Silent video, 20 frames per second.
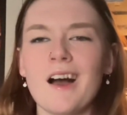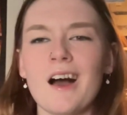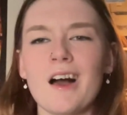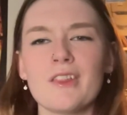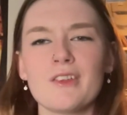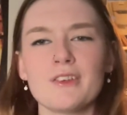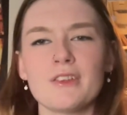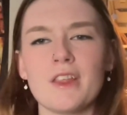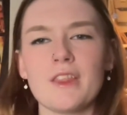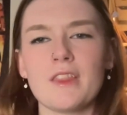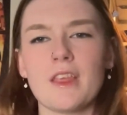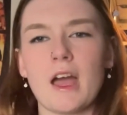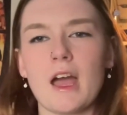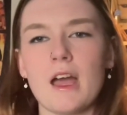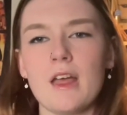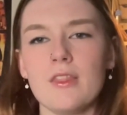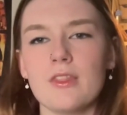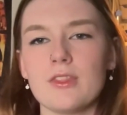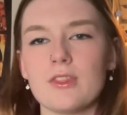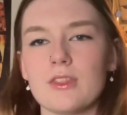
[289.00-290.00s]
Other than
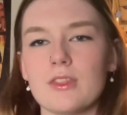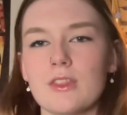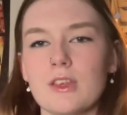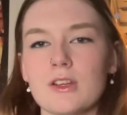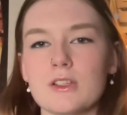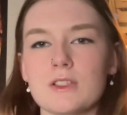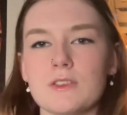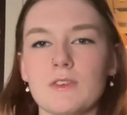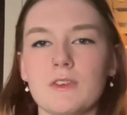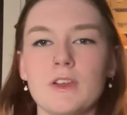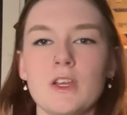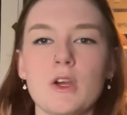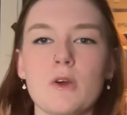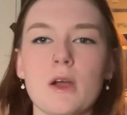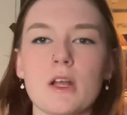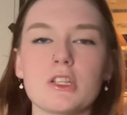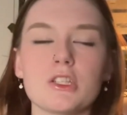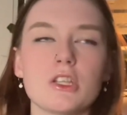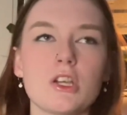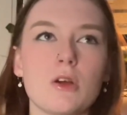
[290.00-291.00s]
that, there's a video
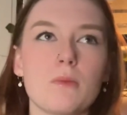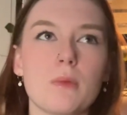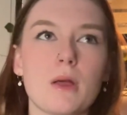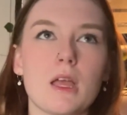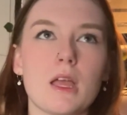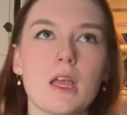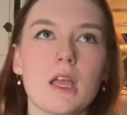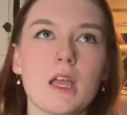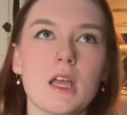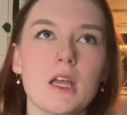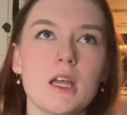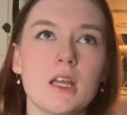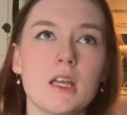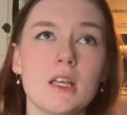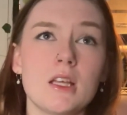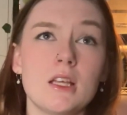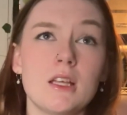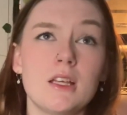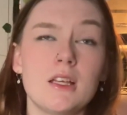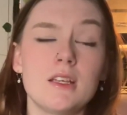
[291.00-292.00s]
actually on my
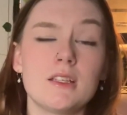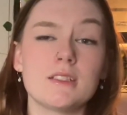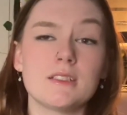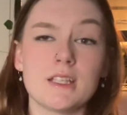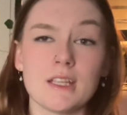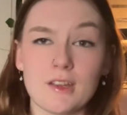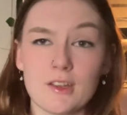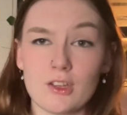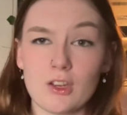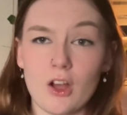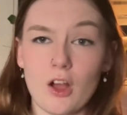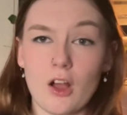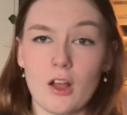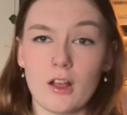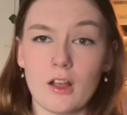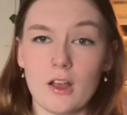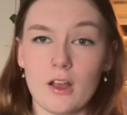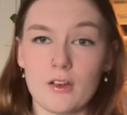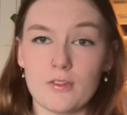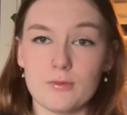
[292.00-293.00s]

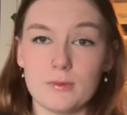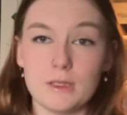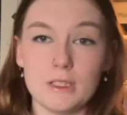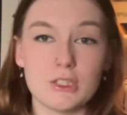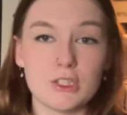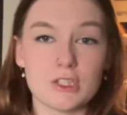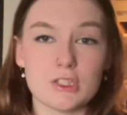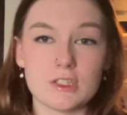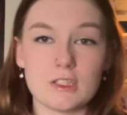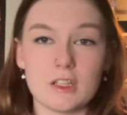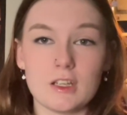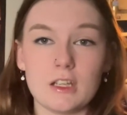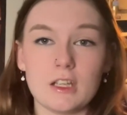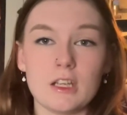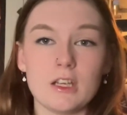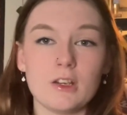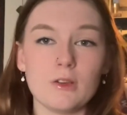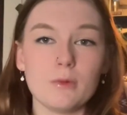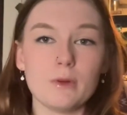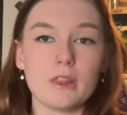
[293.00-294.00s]
TikTok of me just sitting
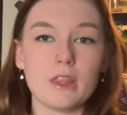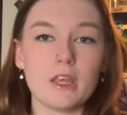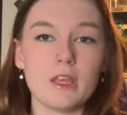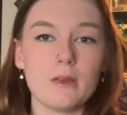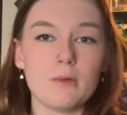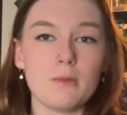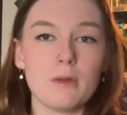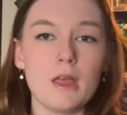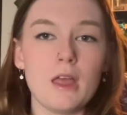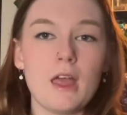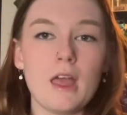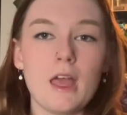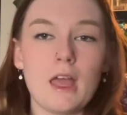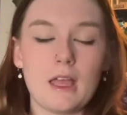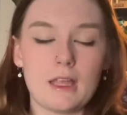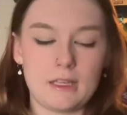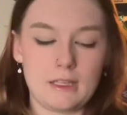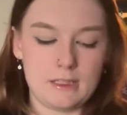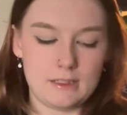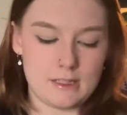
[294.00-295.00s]
here with him,
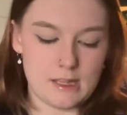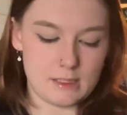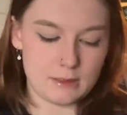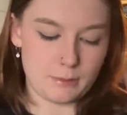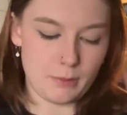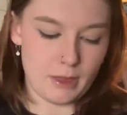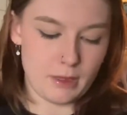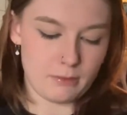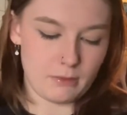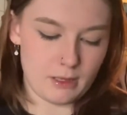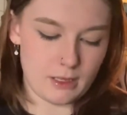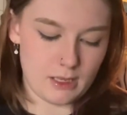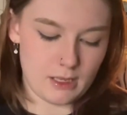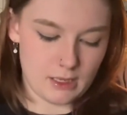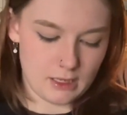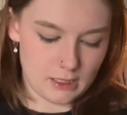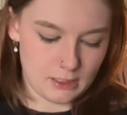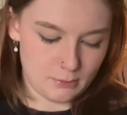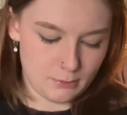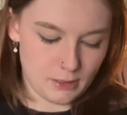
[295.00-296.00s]
and he does bite my
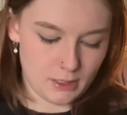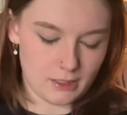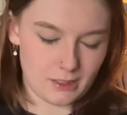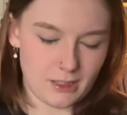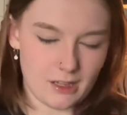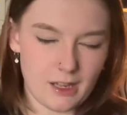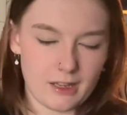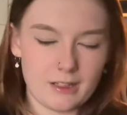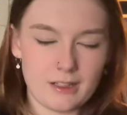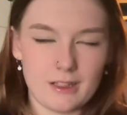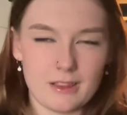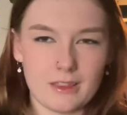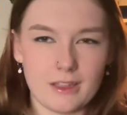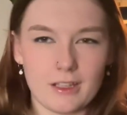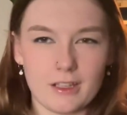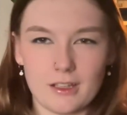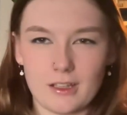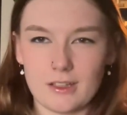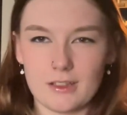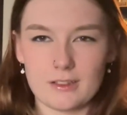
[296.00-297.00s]
hand, but he kind of, I
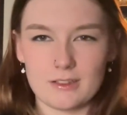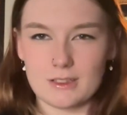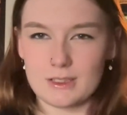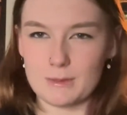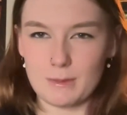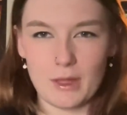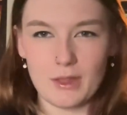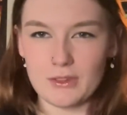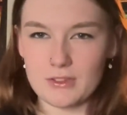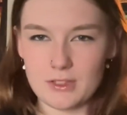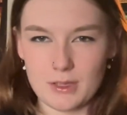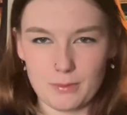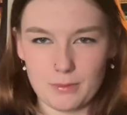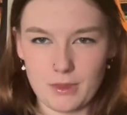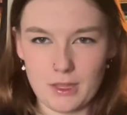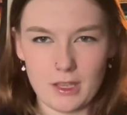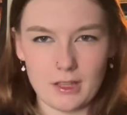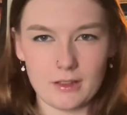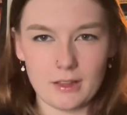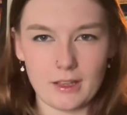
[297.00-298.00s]
think, smelt
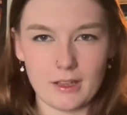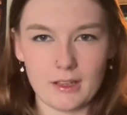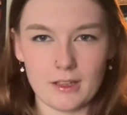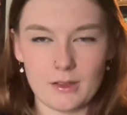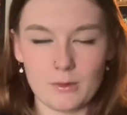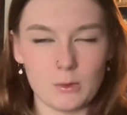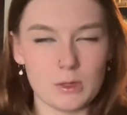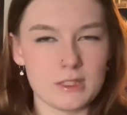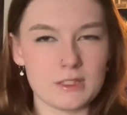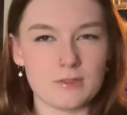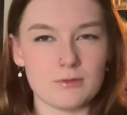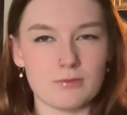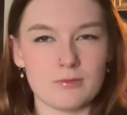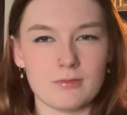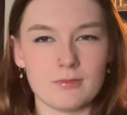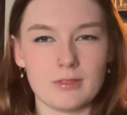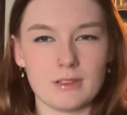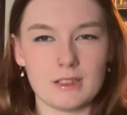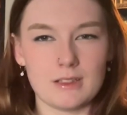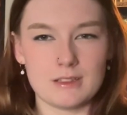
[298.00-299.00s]
something. Like, it
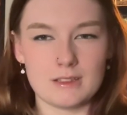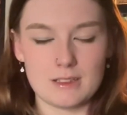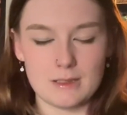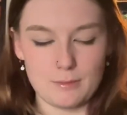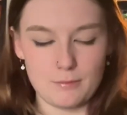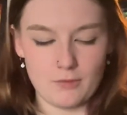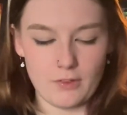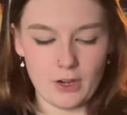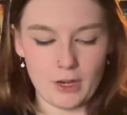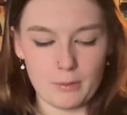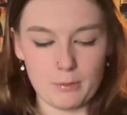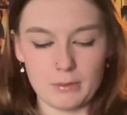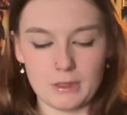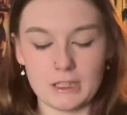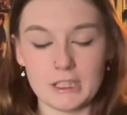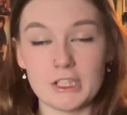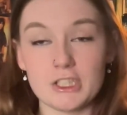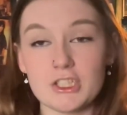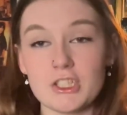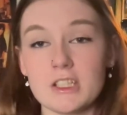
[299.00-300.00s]
didn't seem very
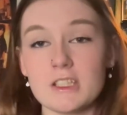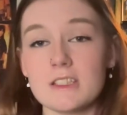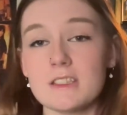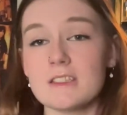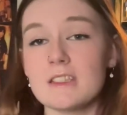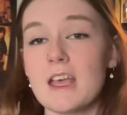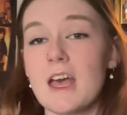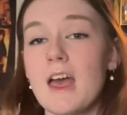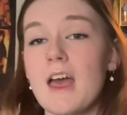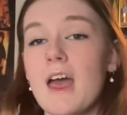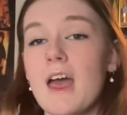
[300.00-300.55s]
malicious.